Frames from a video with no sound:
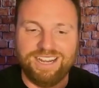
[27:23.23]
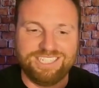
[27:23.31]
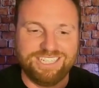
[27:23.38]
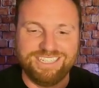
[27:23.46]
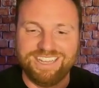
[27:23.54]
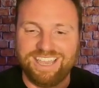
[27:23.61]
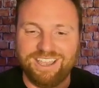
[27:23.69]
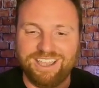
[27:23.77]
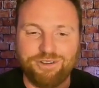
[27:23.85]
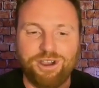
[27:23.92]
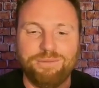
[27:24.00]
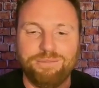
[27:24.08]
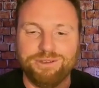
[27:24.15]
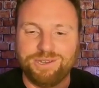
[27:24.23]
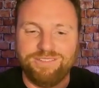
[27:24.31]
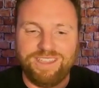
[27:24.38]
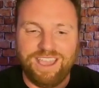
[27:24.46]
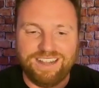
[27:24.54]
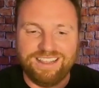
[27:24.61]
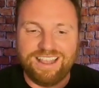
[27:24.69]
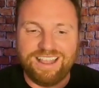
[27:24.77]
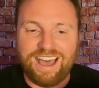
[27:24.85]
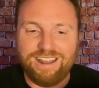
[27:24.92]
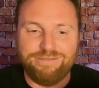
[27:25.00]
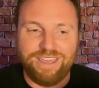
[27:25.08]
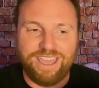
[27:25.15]
She's like incredible. So I've gotten a lot
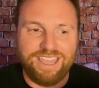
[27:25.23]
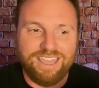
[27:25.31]
of like